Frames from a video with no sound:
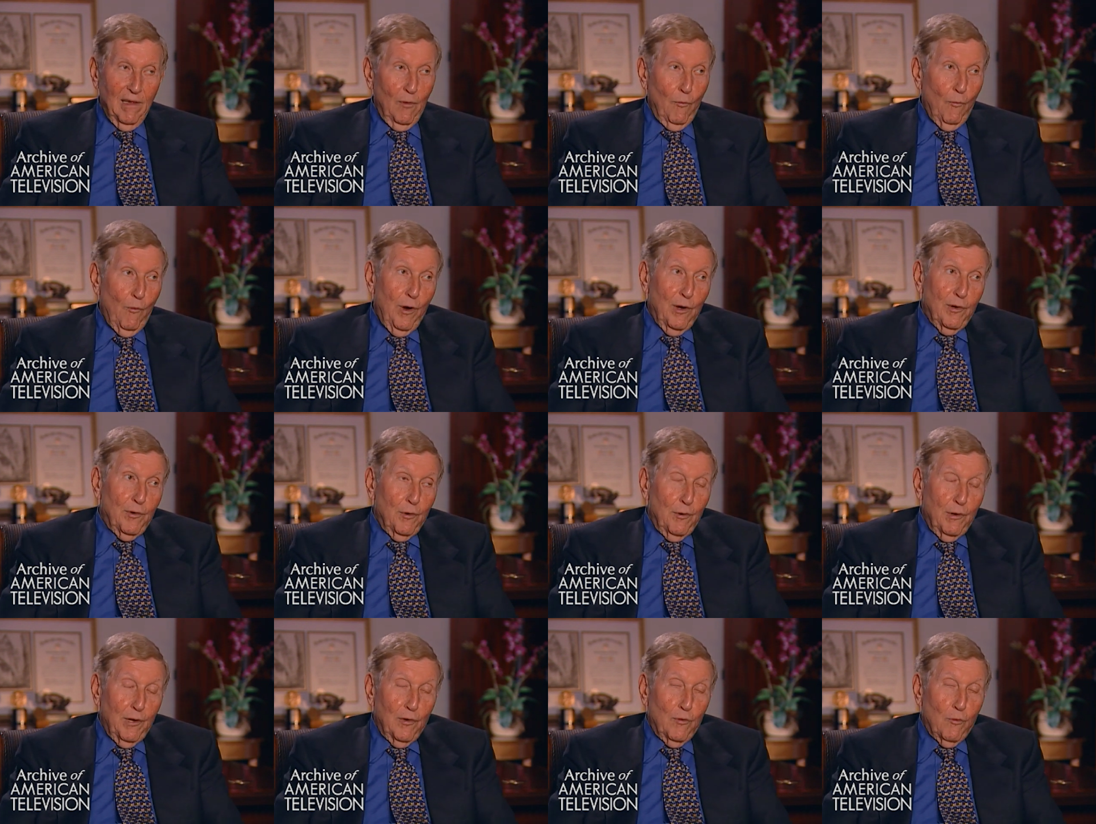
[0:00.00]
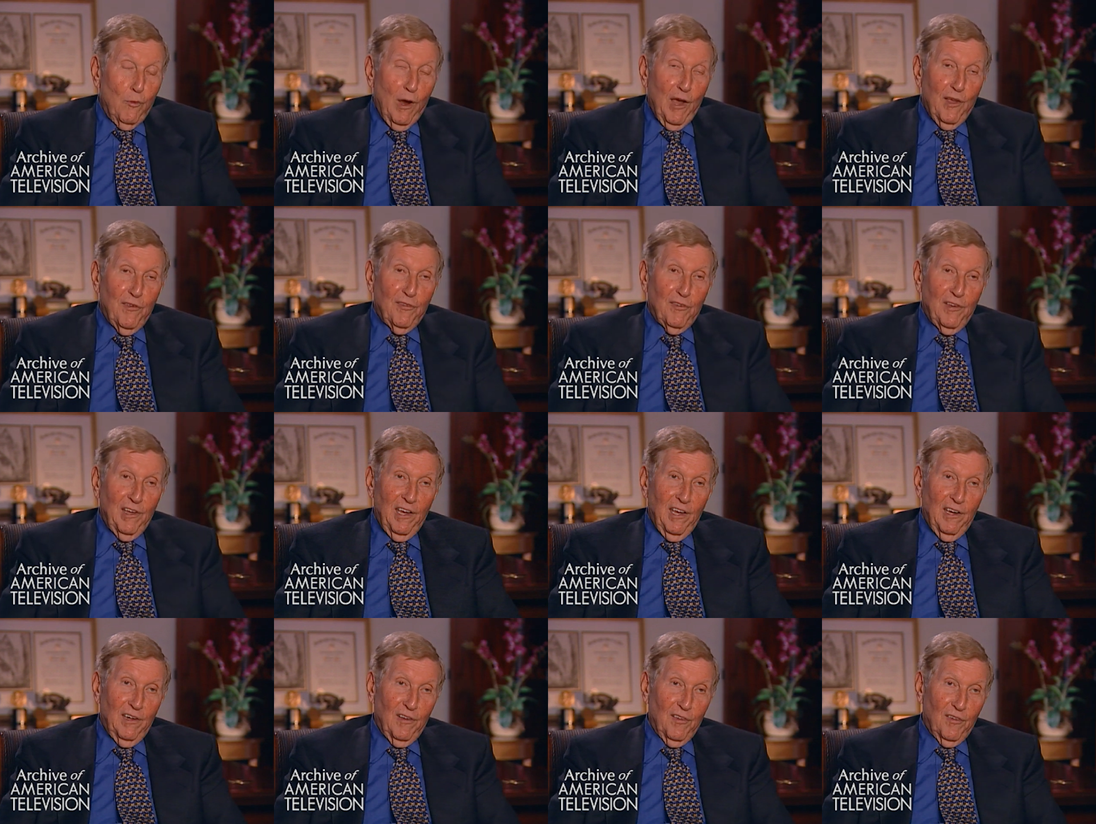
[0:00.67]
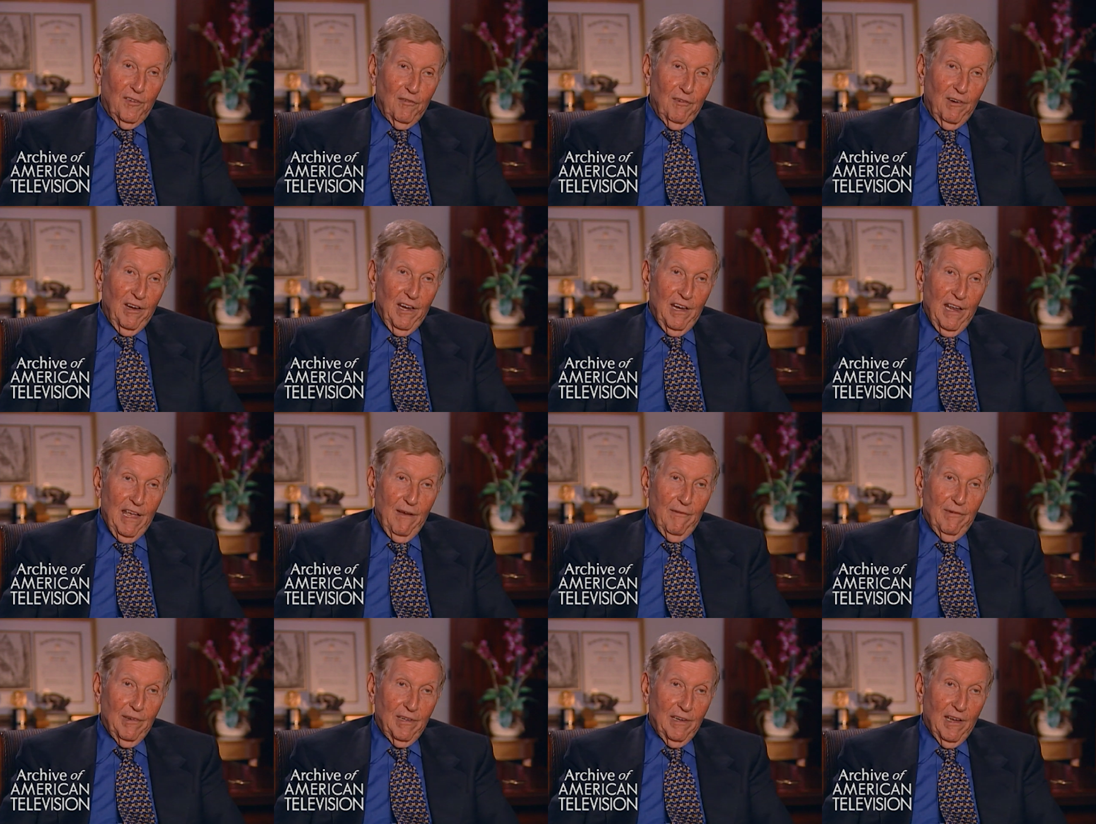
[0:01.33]
we're doing twice the industry in
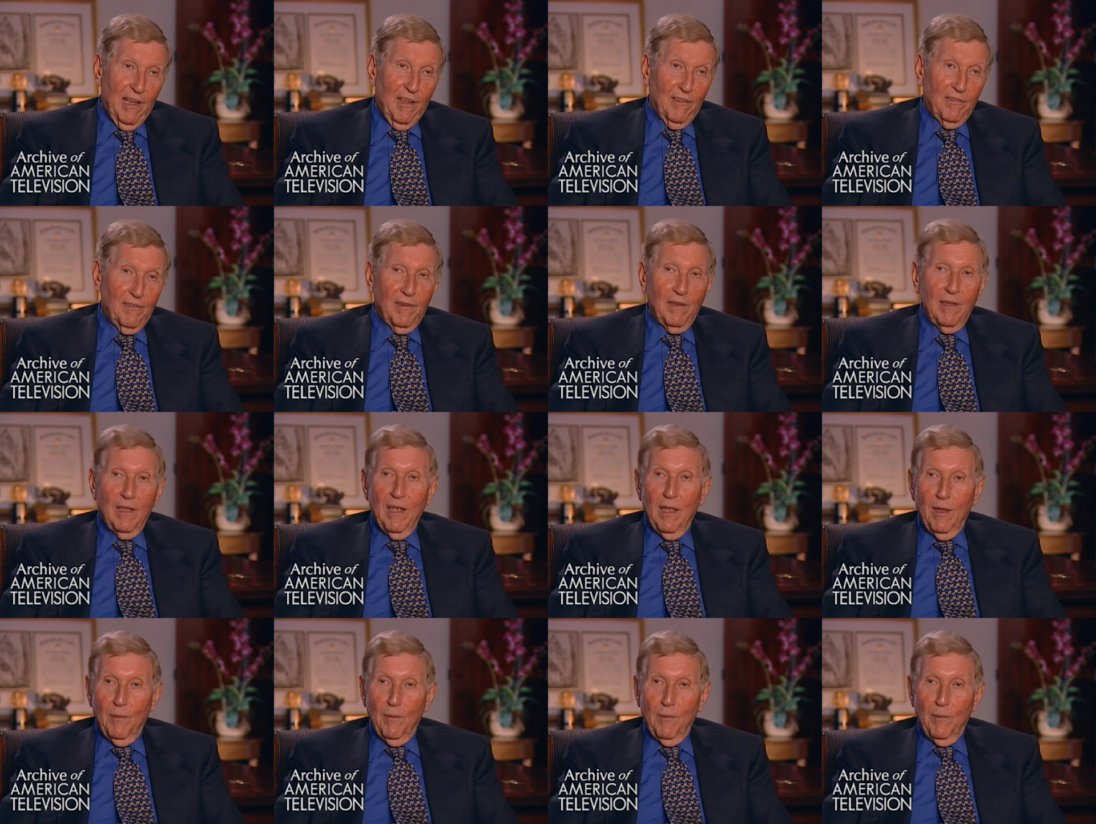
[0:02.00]
advertising,